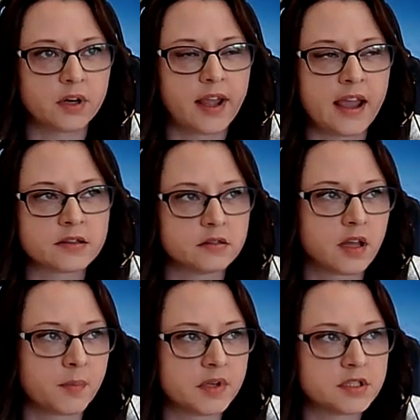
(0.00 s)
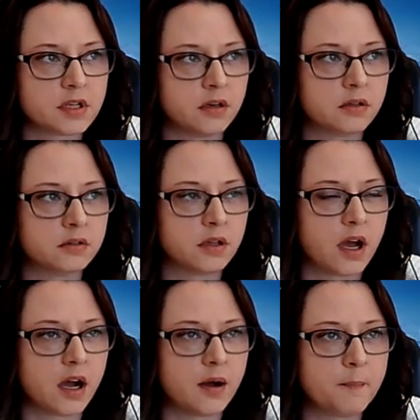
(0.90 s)
are canceled up until
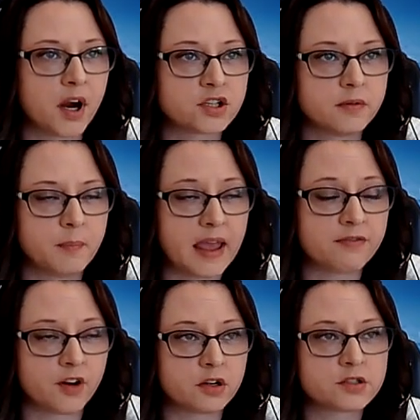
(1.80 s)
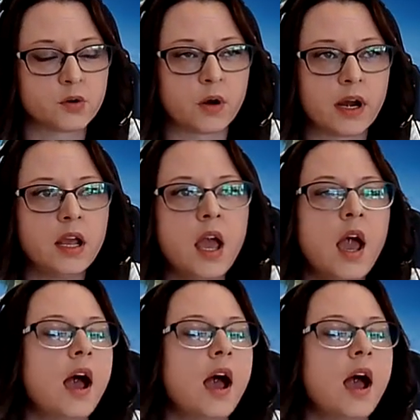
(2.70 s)
May 1st, sorry.